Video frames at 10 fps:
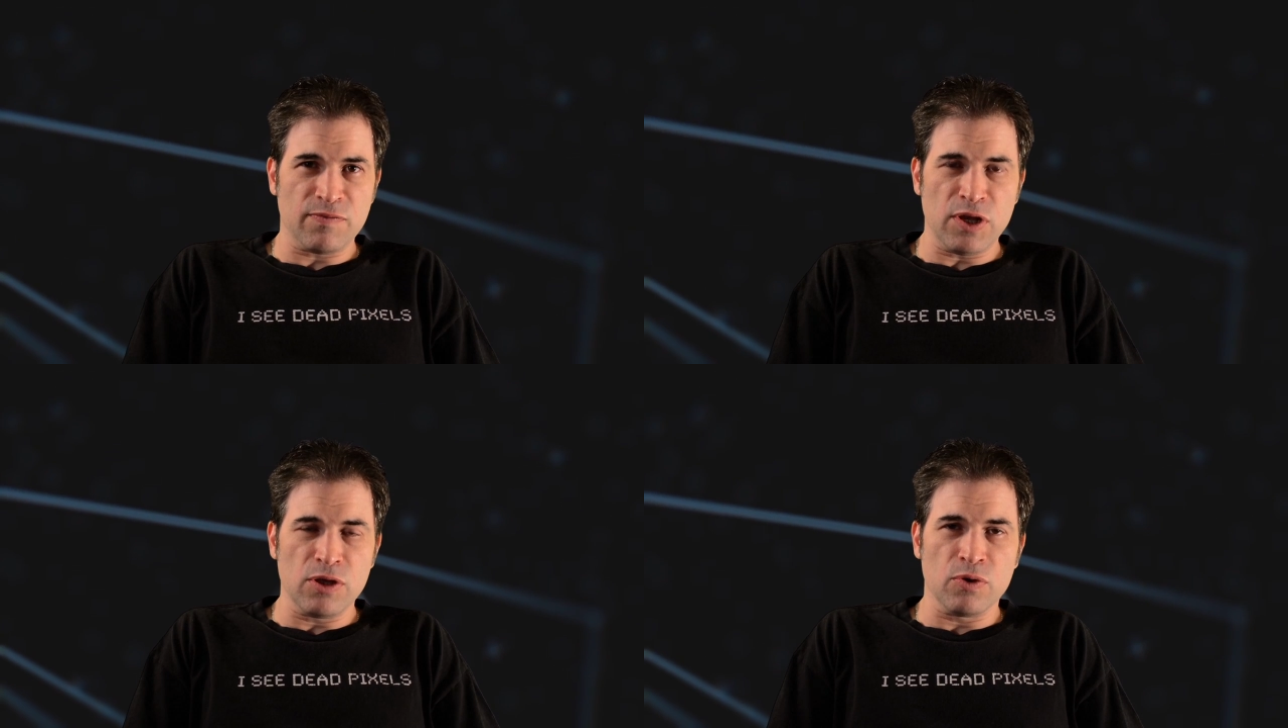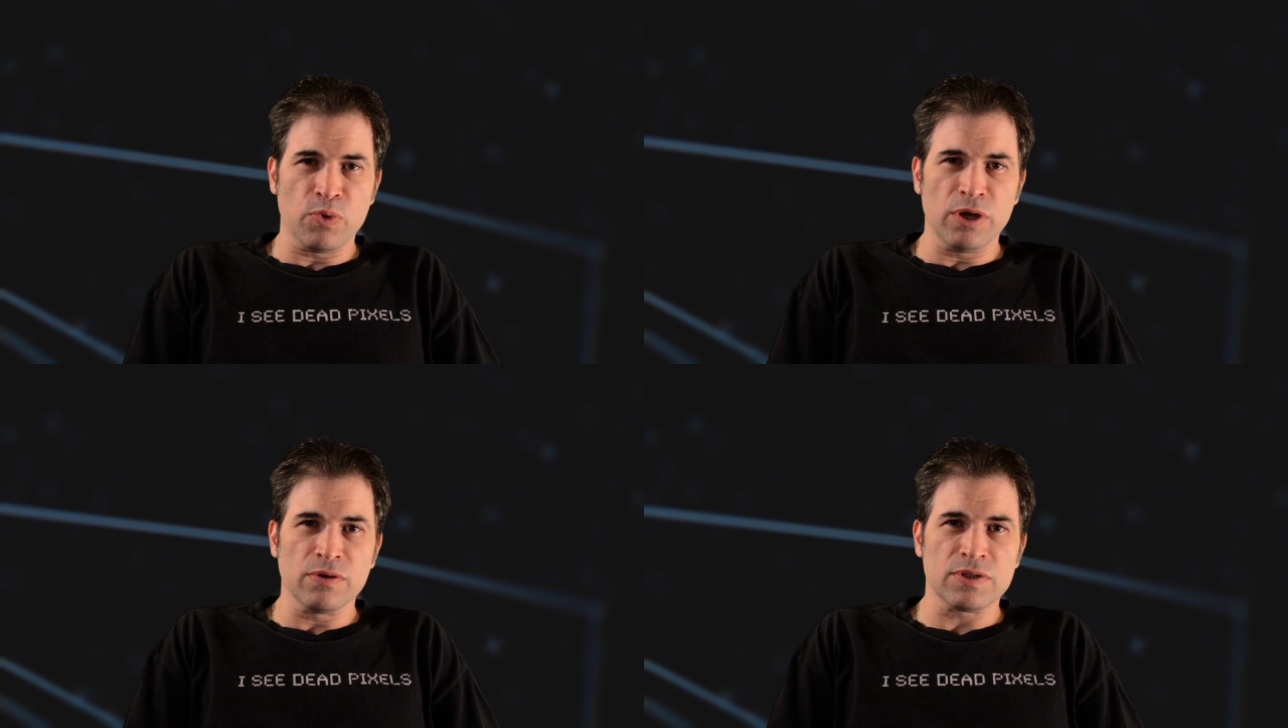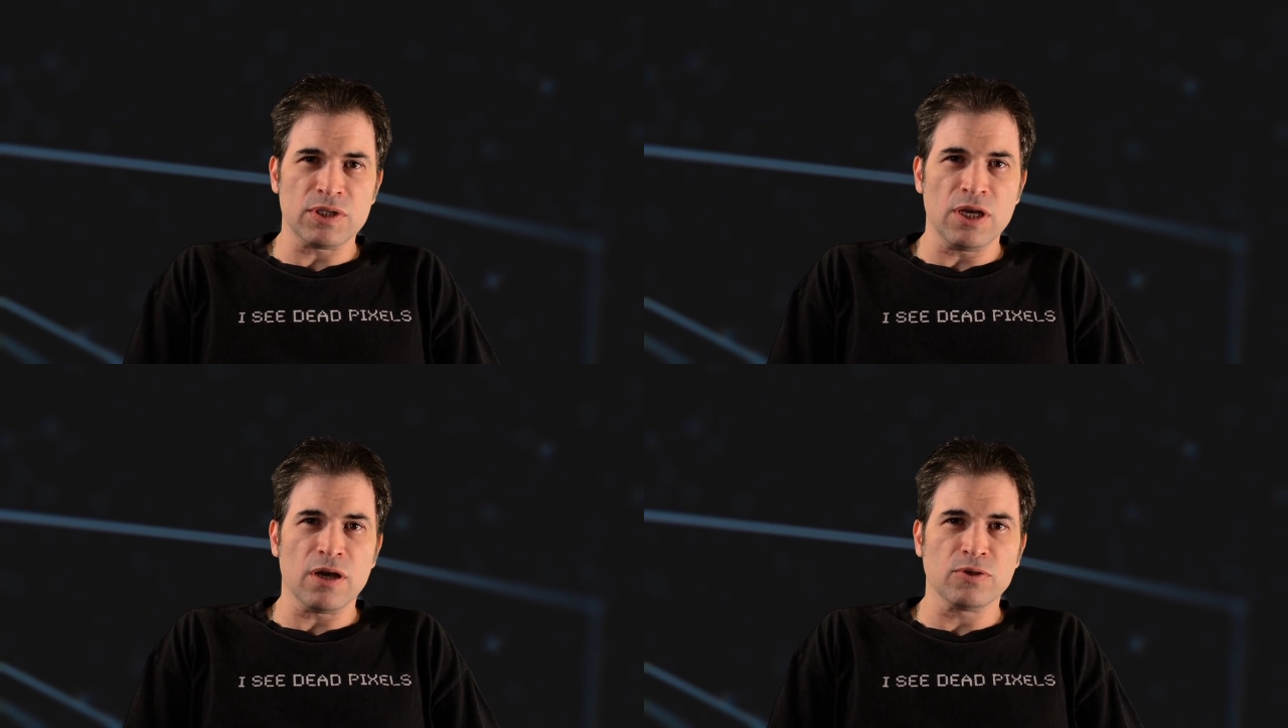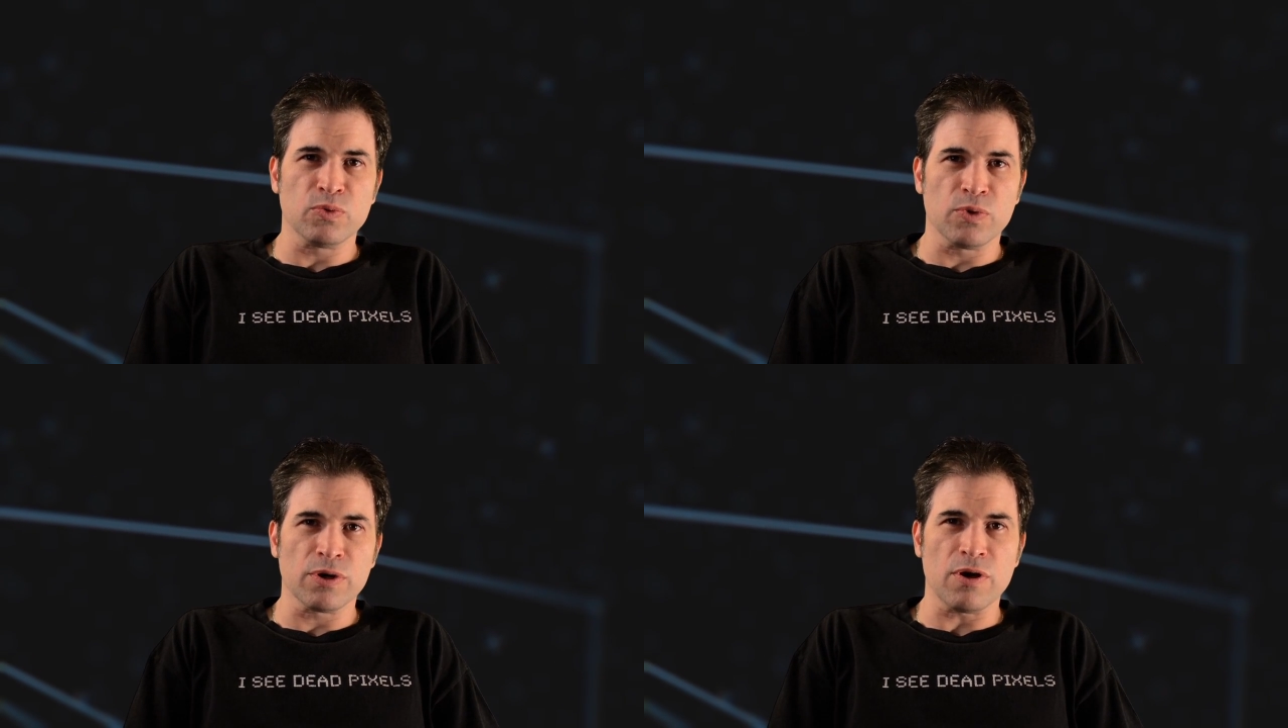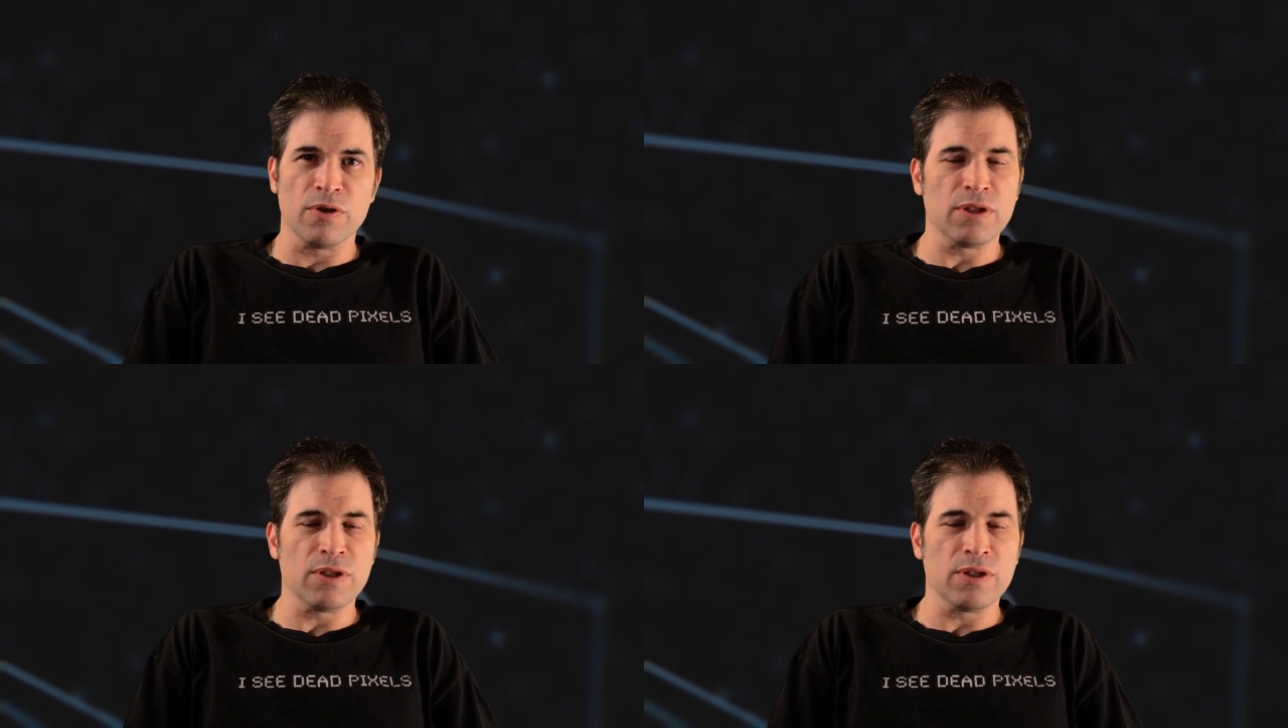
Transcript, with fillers: video, we're going to see how to work on